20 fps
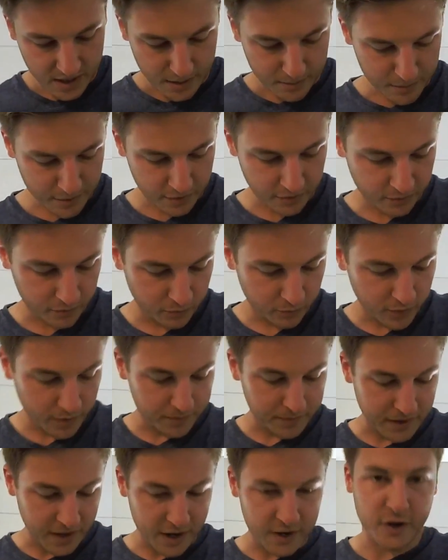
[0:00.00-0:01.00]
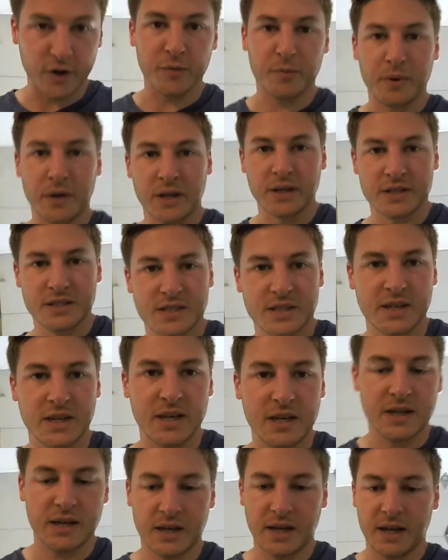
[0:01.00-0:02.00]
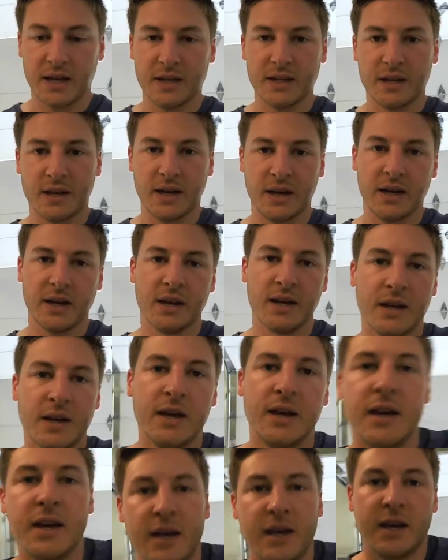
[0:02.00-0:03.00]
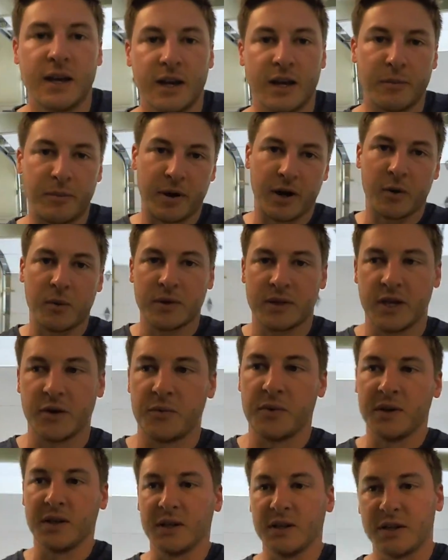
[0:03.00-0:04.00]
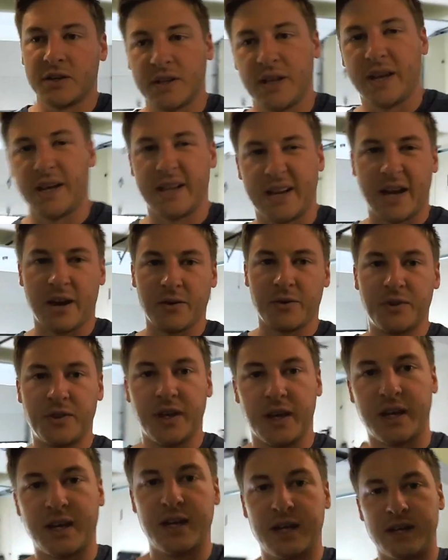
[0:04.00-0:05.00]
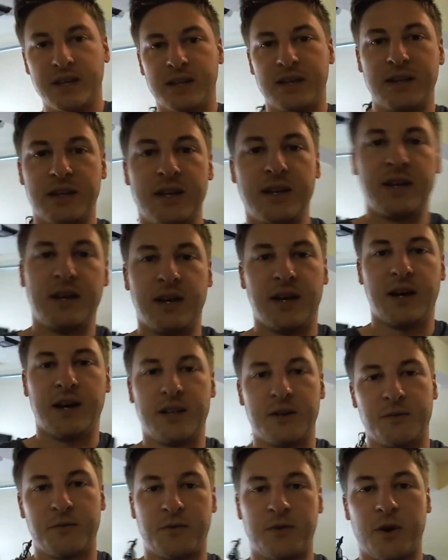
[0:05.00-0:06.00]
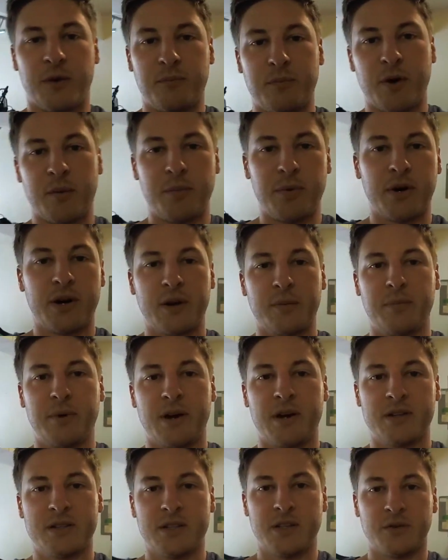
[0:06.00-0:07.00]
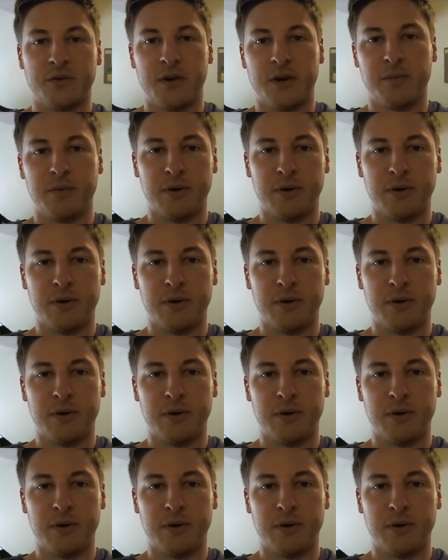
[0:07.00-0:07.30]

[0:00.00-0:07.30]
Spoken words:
I'm gonna rip that open and see and compare what they really look like and how thick the front bumper compares to the rear